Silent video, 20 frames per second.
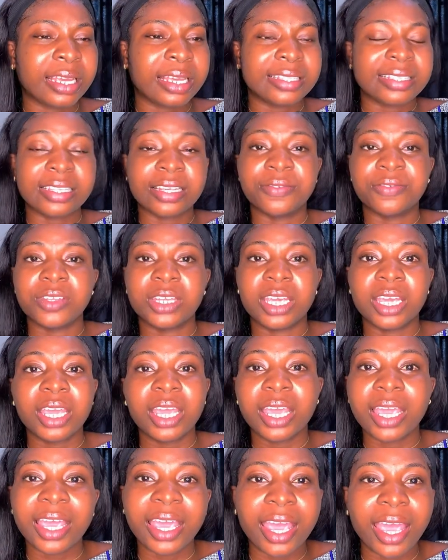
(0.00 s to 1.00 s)
Stephanie
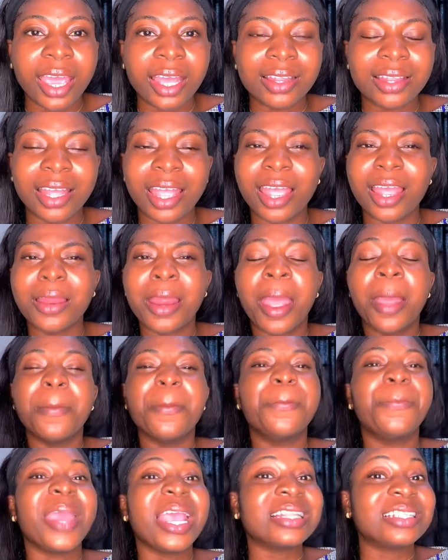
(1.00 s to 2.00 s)
Ike, then
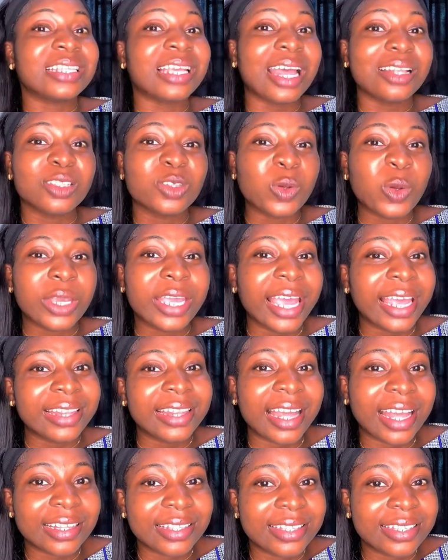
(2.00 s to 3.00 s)
Better
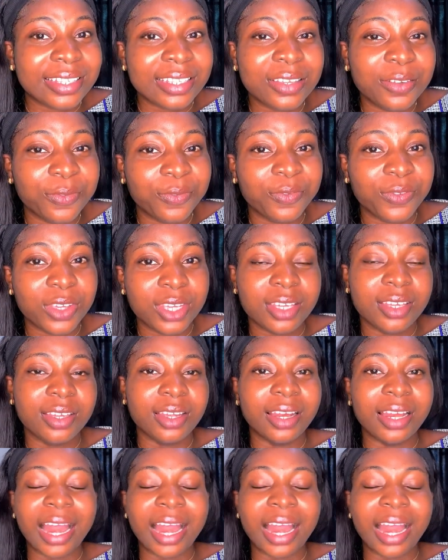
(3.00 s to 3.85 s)
Together TV.